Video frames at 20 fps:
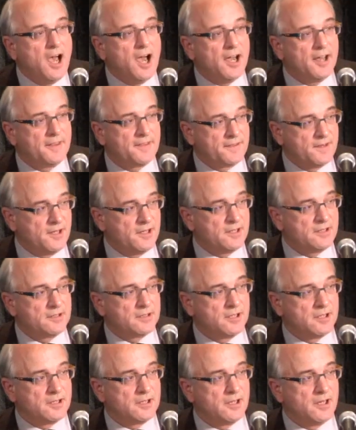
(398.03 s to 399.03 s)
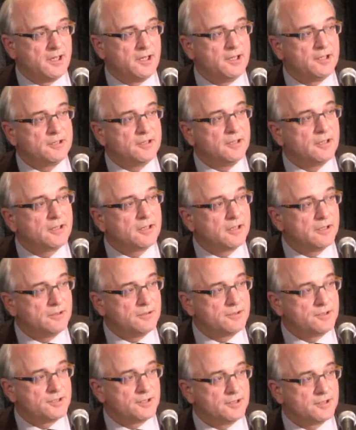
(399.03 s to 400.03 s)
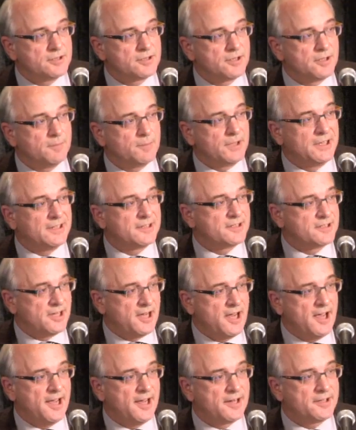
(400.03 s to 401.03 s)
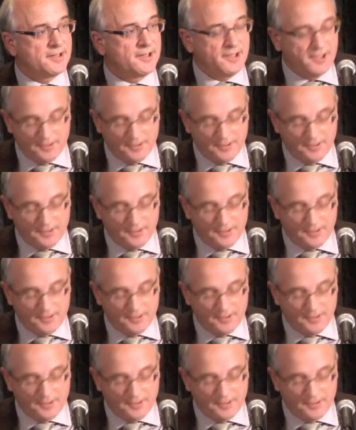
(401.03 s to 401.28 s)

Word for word: I think that any conclusions can be attacked